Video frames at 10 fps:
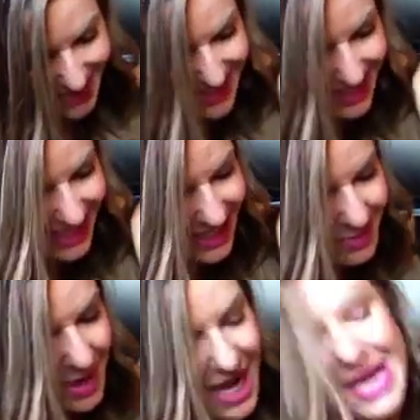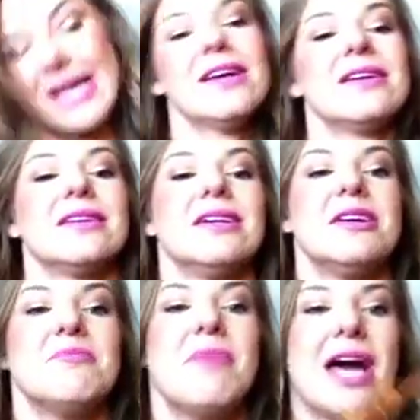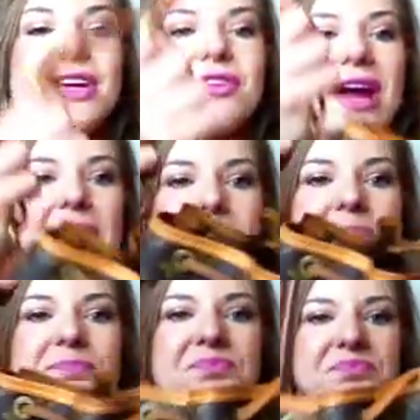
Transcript: this is my monogram